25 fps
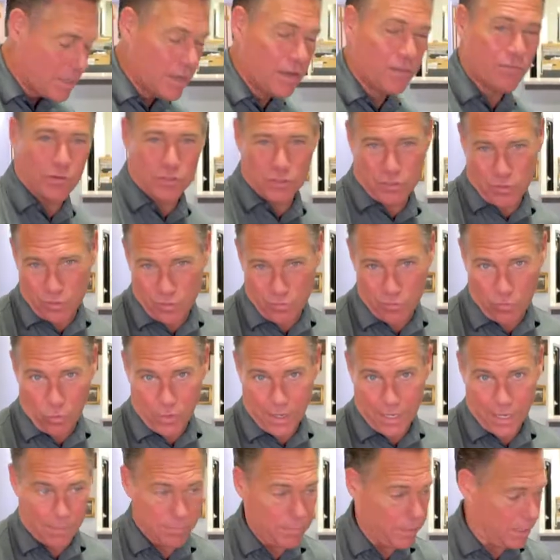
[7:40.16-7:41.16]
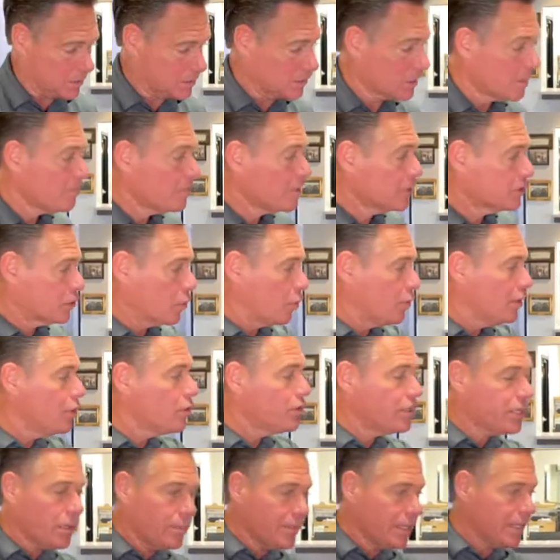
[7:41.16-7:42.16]
for 249 bucks. So when you
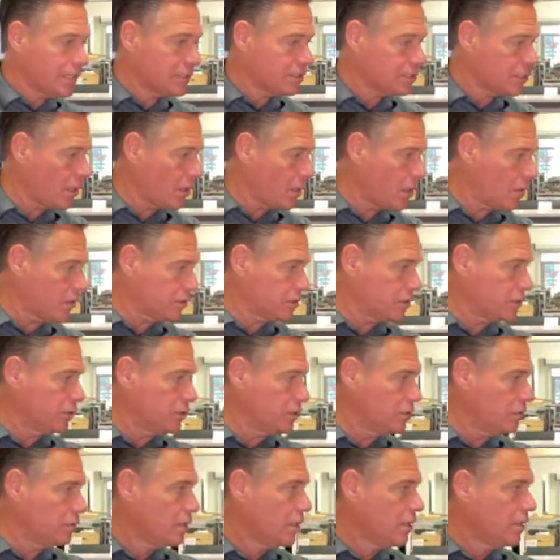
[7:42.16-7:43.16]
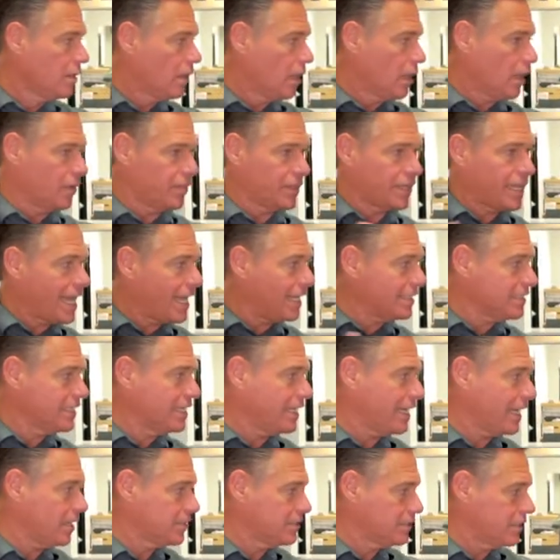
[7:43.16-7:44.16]
come in and talk to uh, the guys and
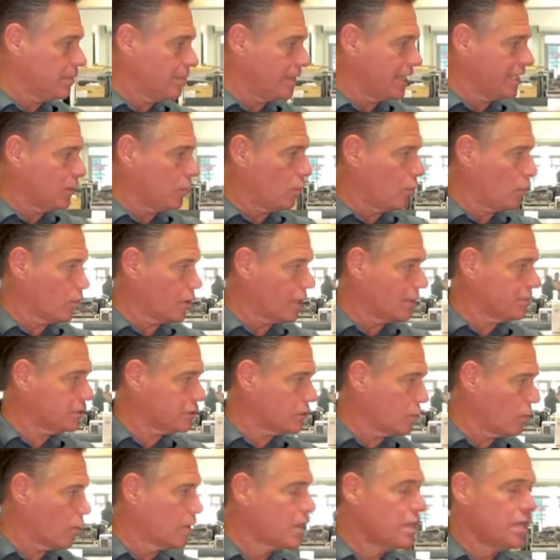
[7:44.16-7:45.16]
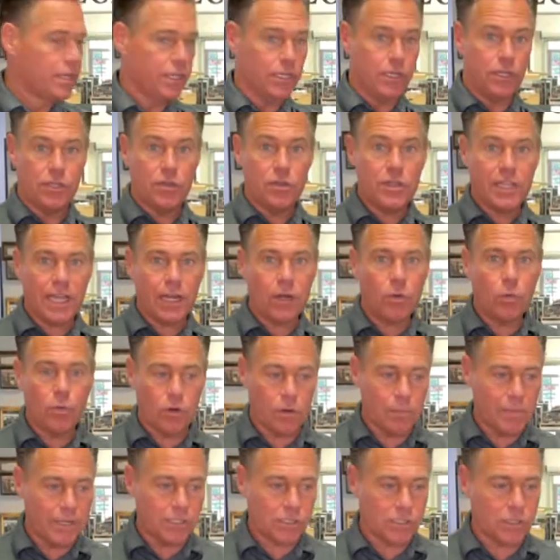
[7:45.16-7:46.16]
gals in the Macon a One Arm store, you know, you kind of want to
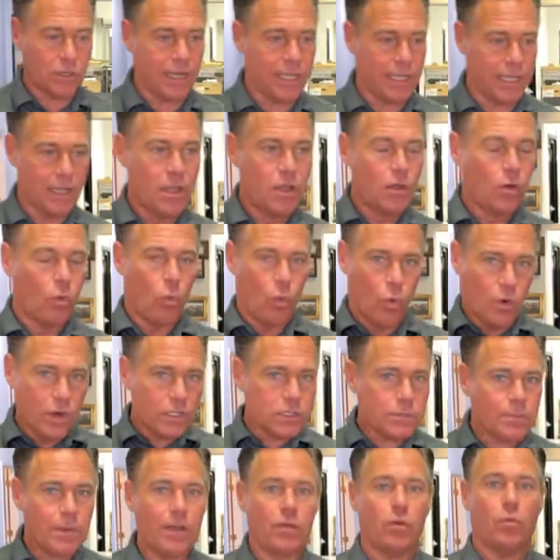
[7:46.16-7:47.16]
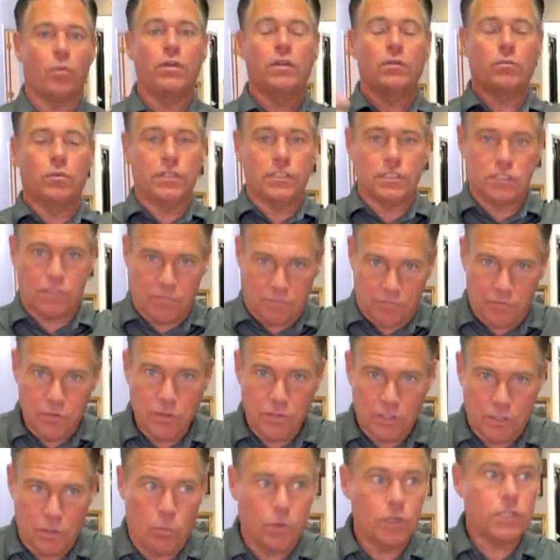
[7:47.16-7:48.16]
make sure, hey, what is my what, what is the you
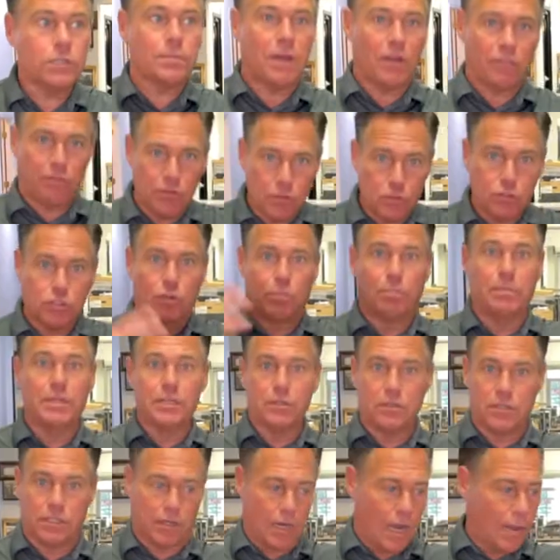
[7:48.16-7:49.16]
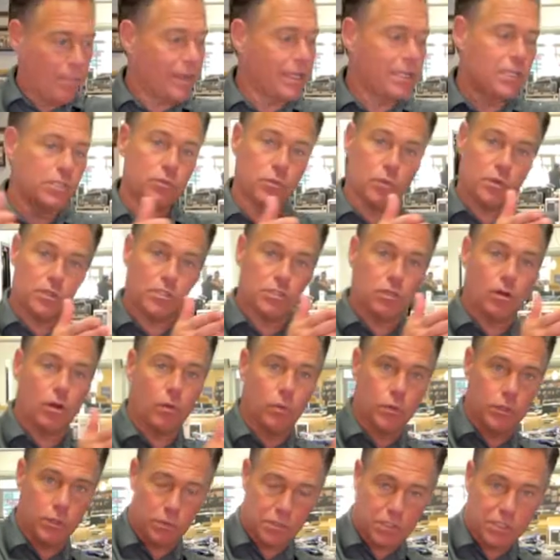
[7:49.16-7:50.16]
know what is my future build here? I may just want to start
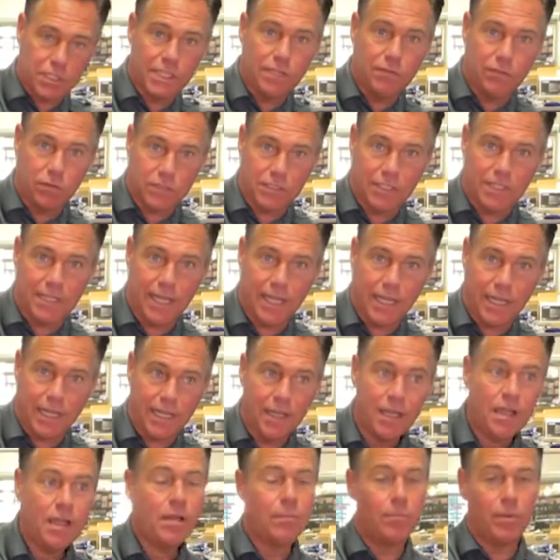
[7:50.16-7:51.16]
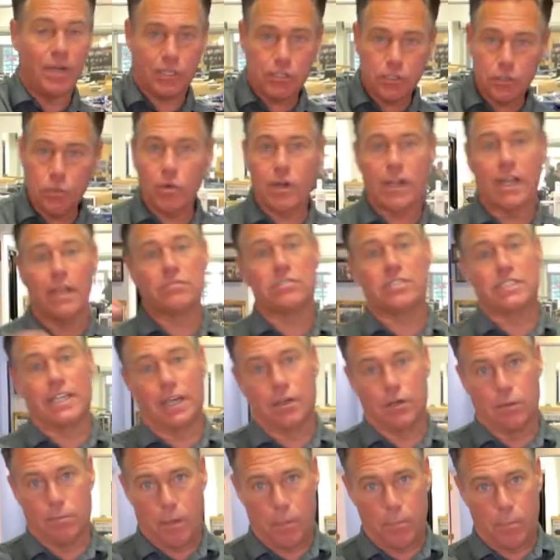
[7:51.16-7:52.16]
with a receiver today, but I do want to have sound
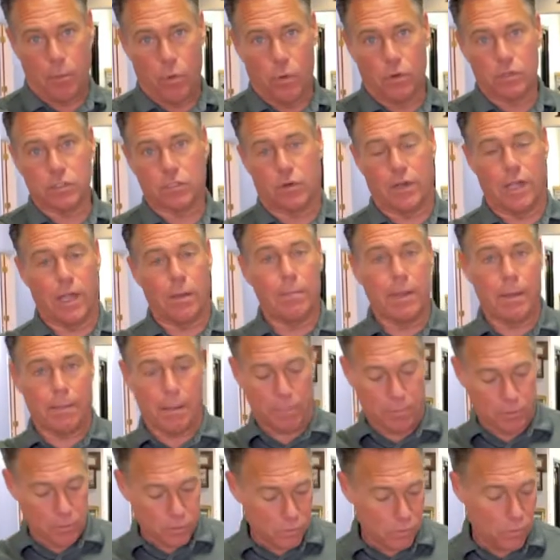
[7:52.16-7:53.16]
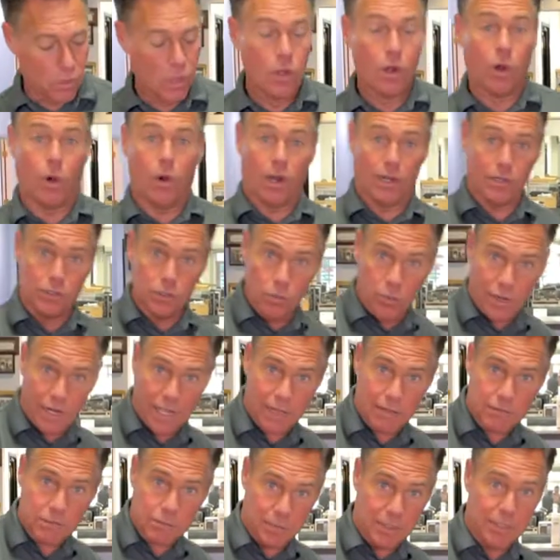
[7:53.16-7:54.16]
on my porch or out by my pool, or I do want to
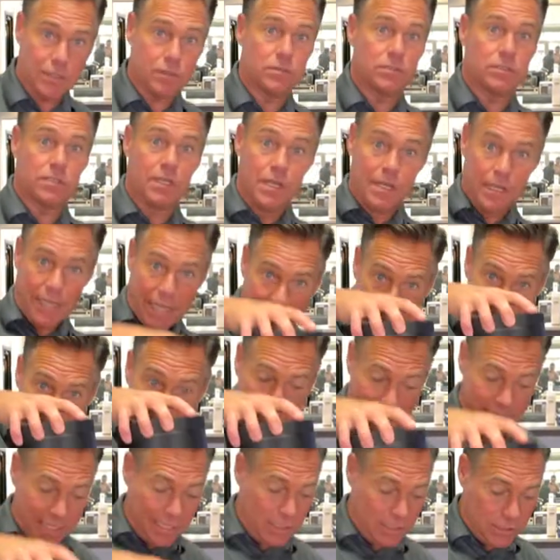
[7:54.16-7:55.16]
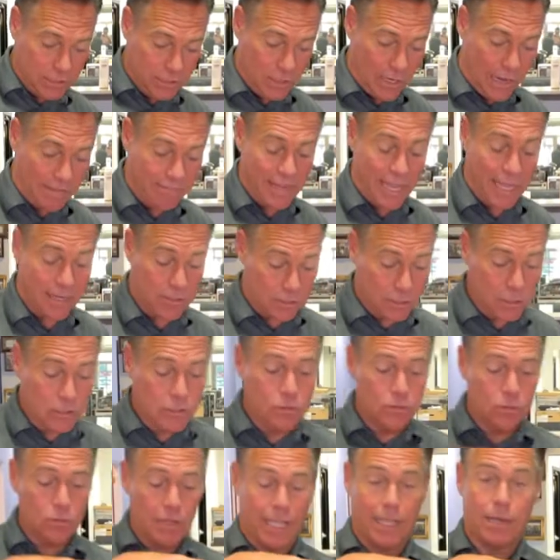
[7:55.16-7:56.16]
have speakers in my kitchen. I've got
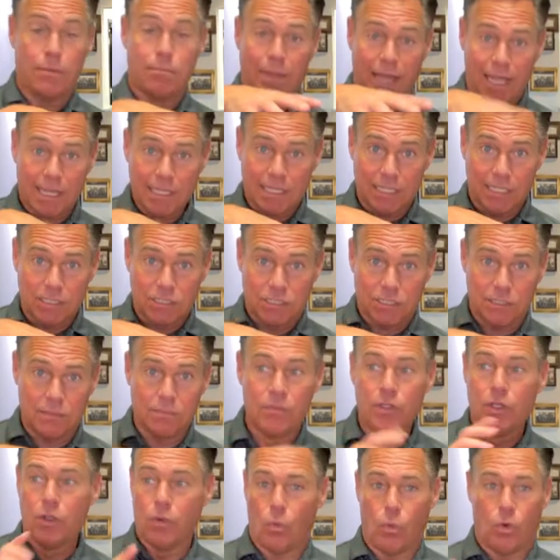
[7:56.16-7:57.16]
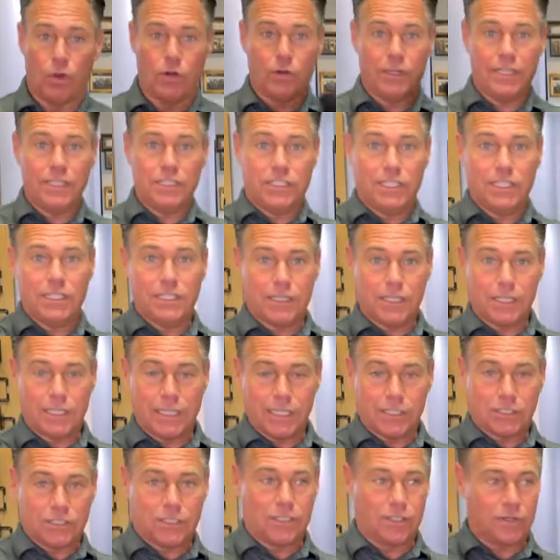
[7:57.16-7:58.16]
two in my kitchen, one on each end of the
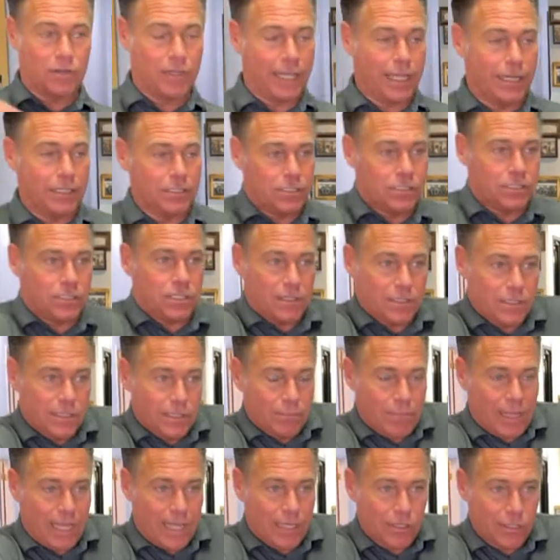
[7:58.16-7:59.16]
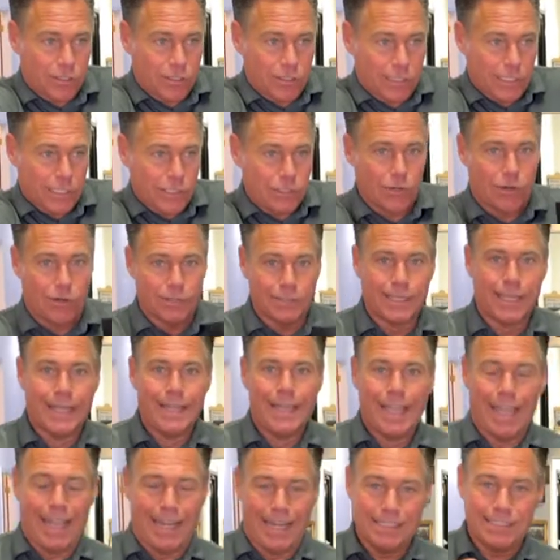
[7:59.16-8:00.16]
kitchen that are kind of just tucked in behind the cookie jars,
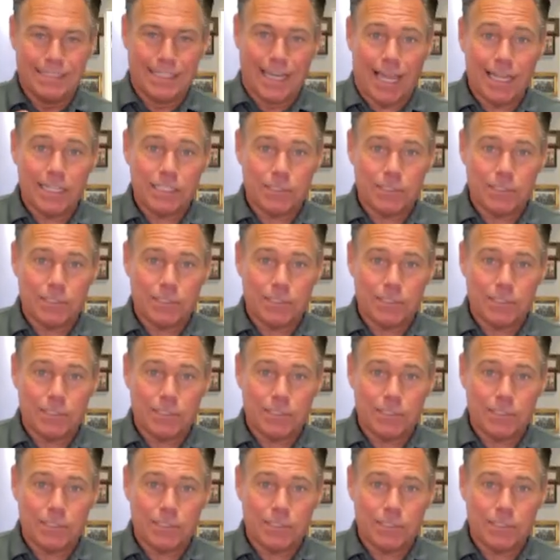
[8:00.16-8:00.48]
and it's nice